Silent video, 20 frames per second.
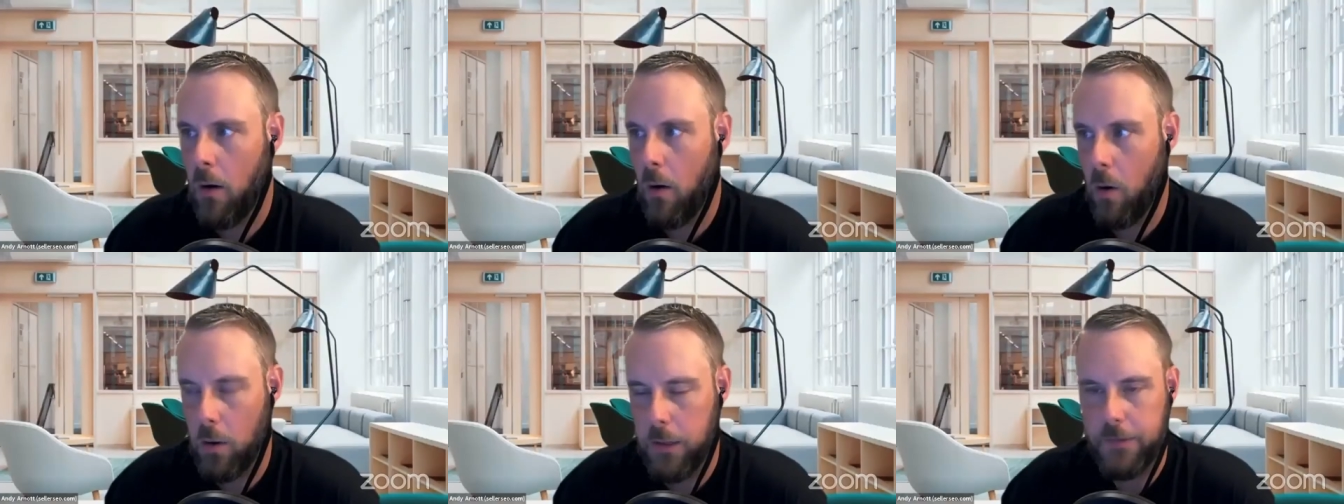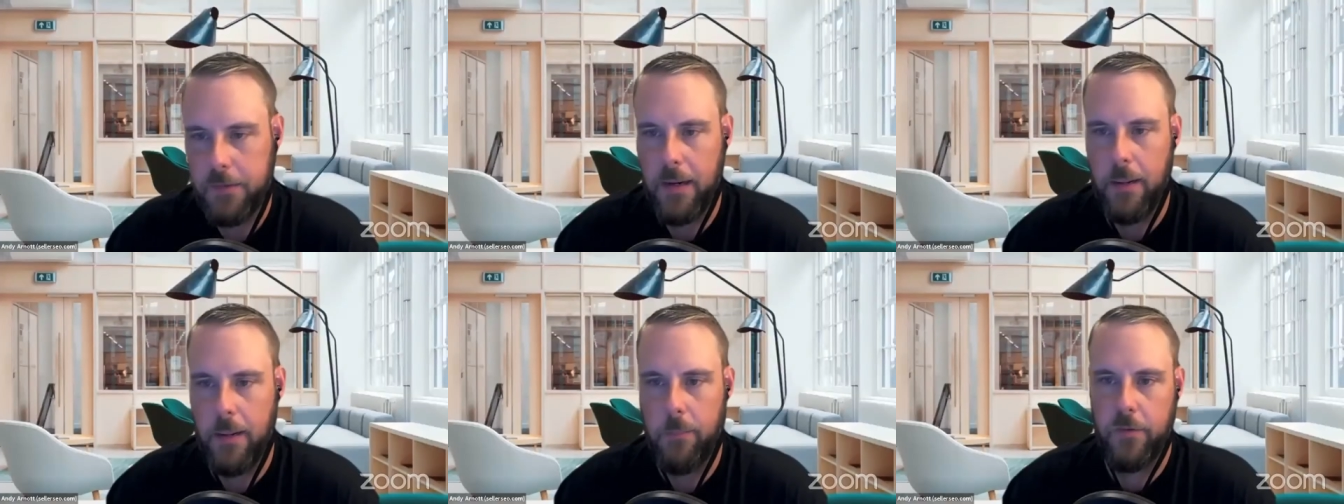all the
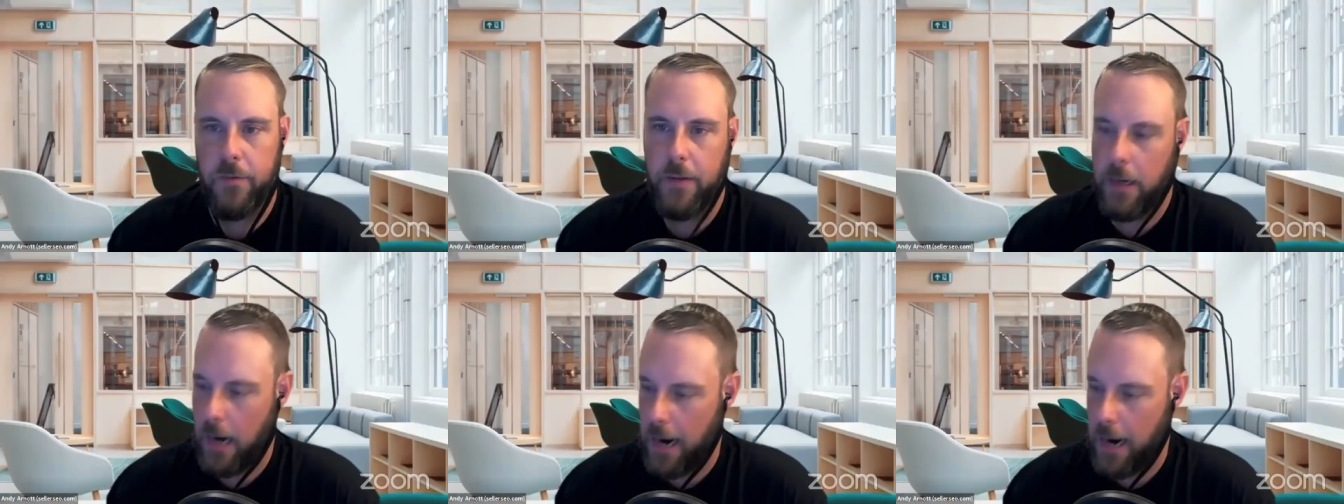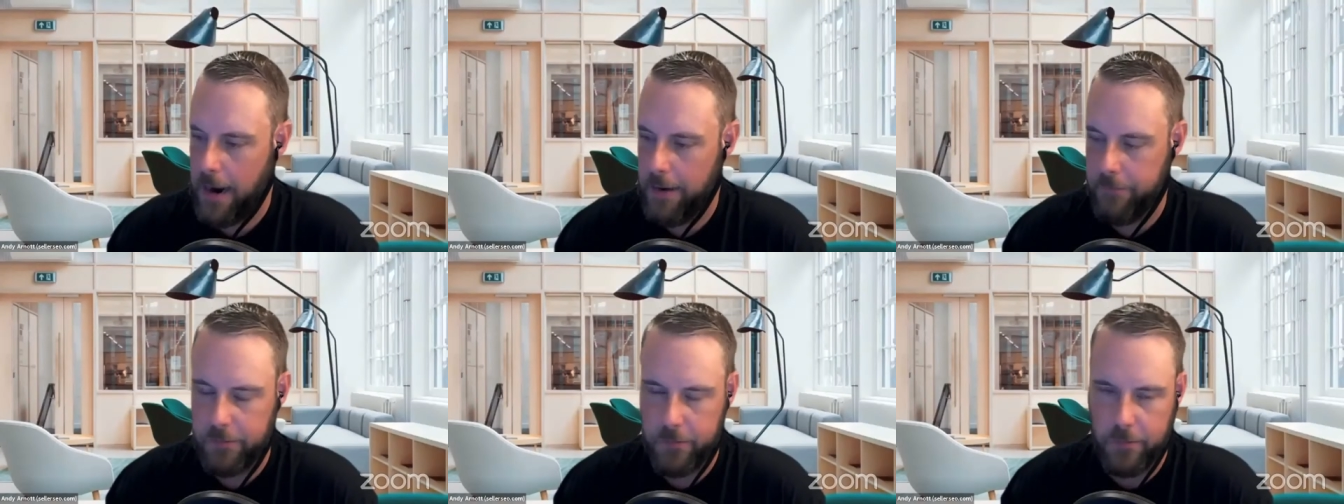times that
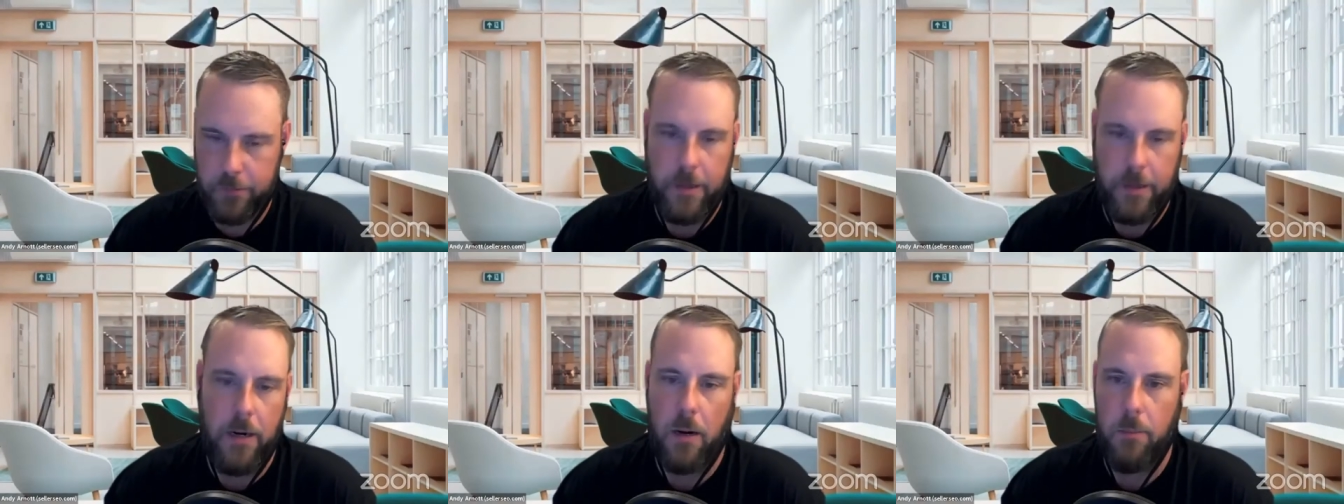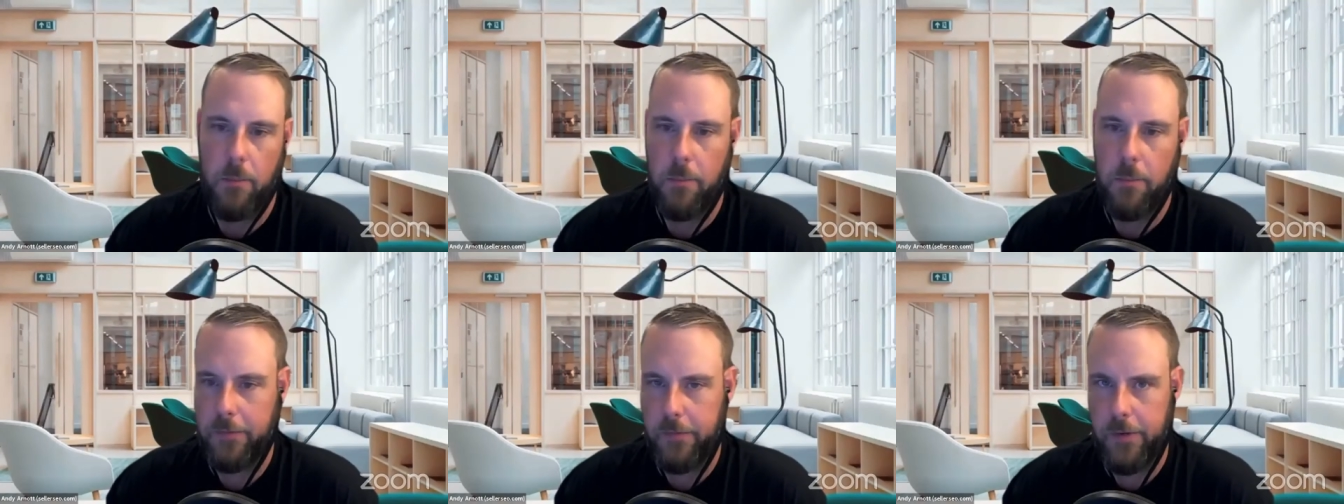I've stayed
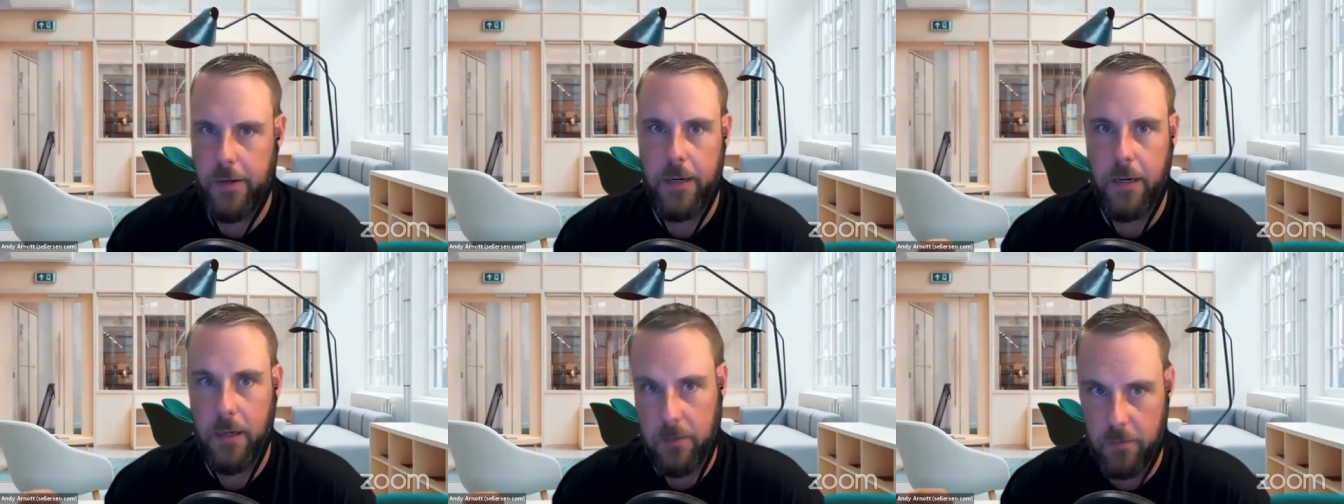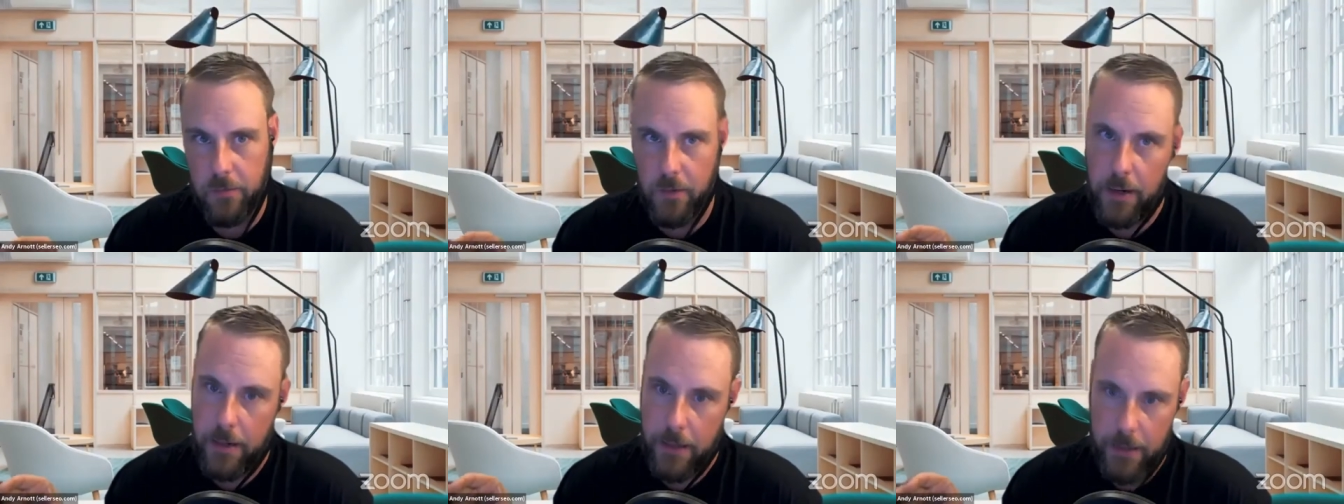on my
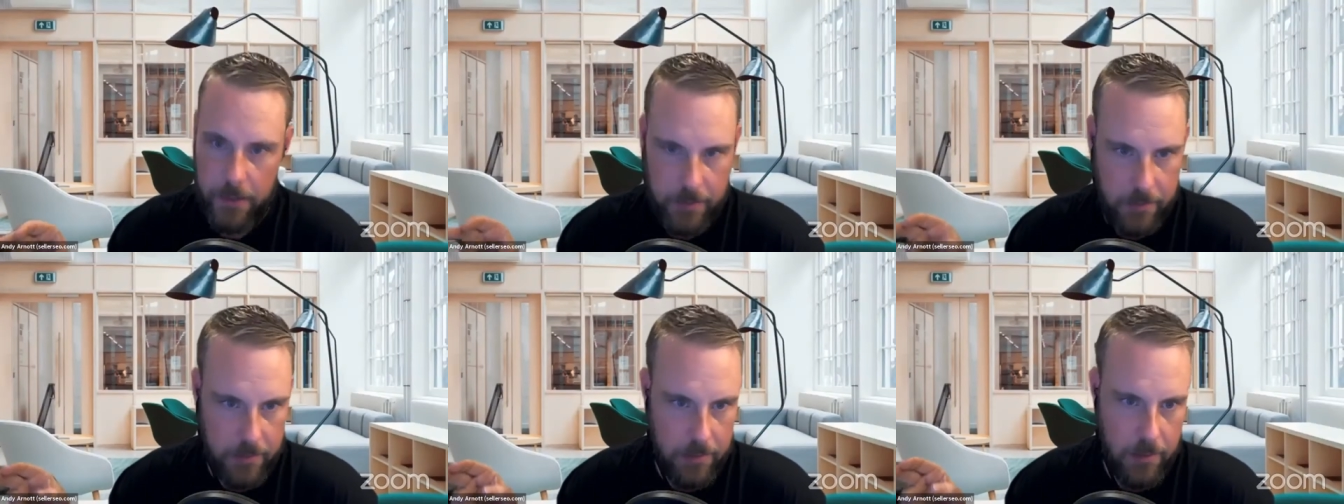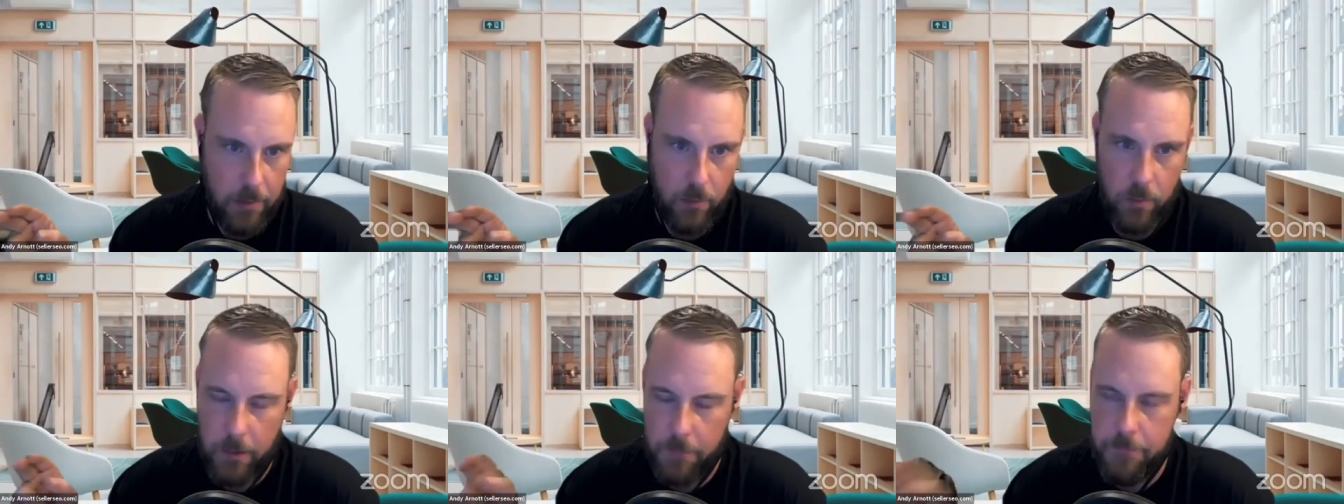tickets, I, you
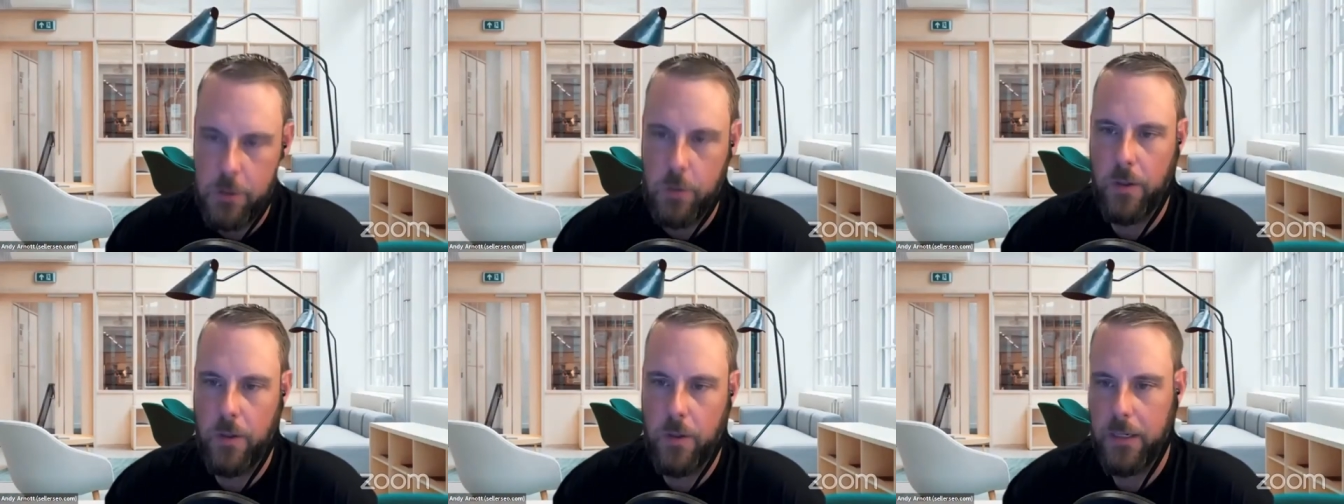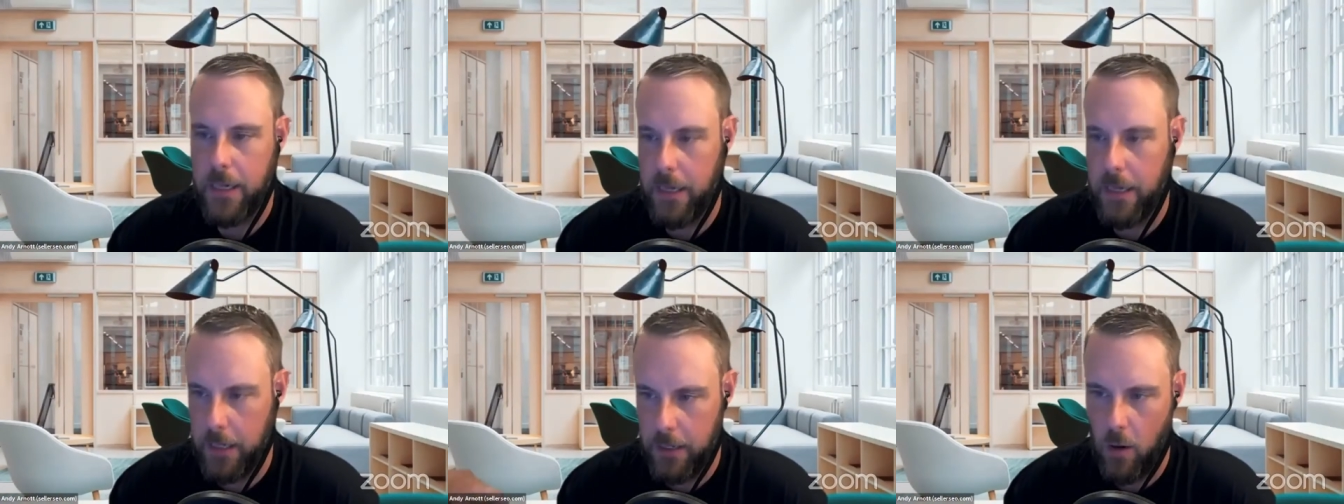know,
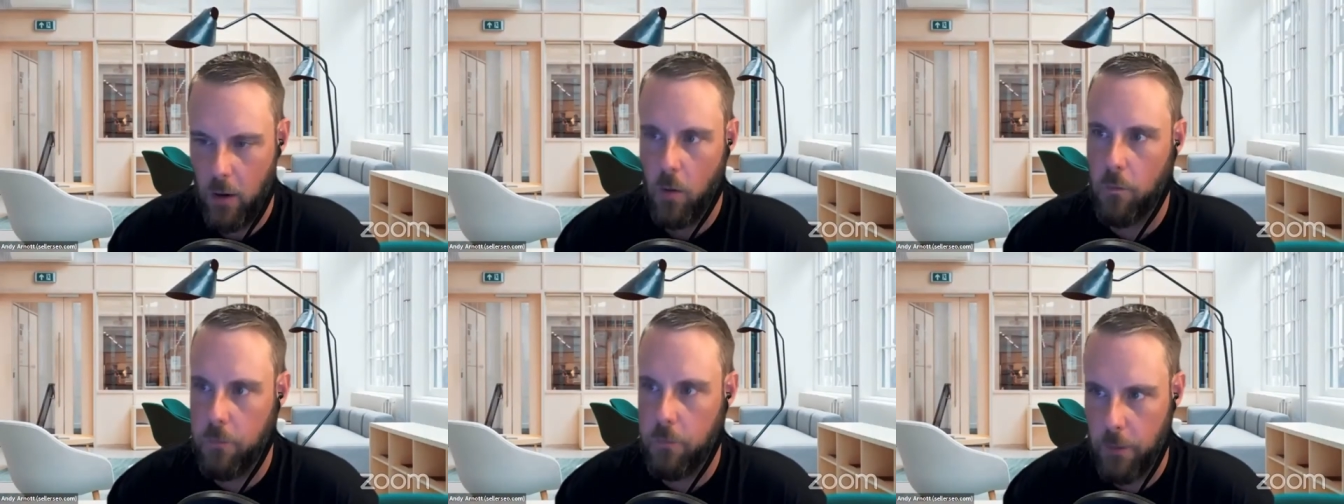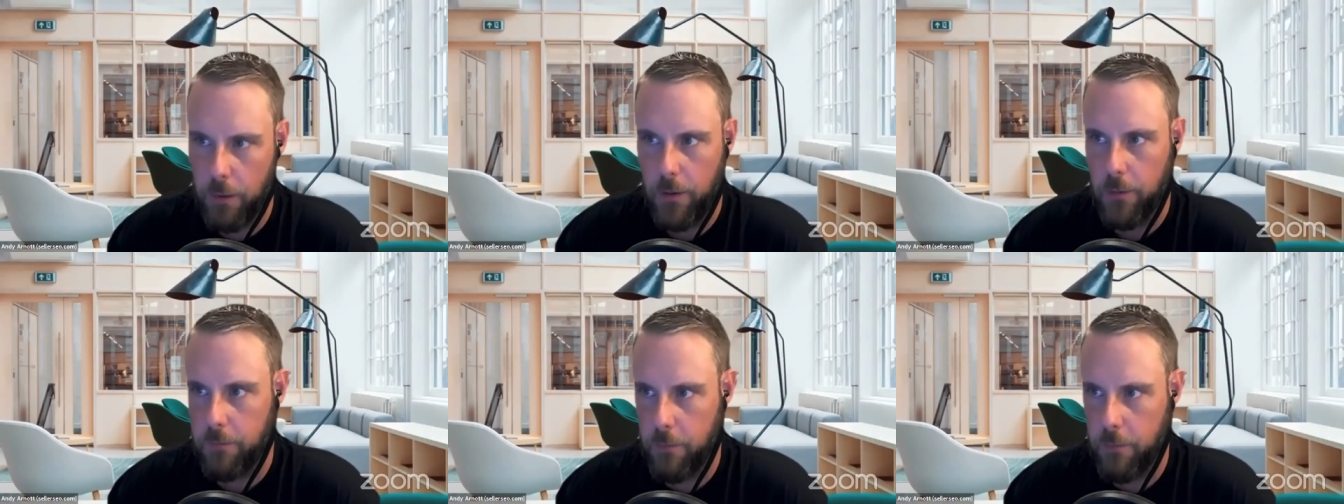communicated
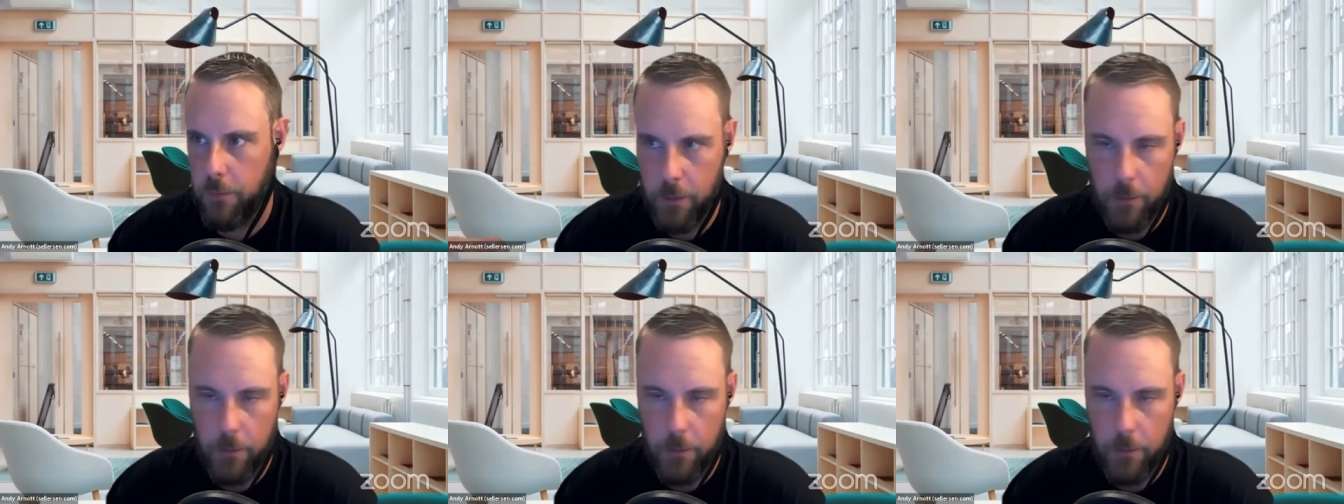over and over mm-hmm.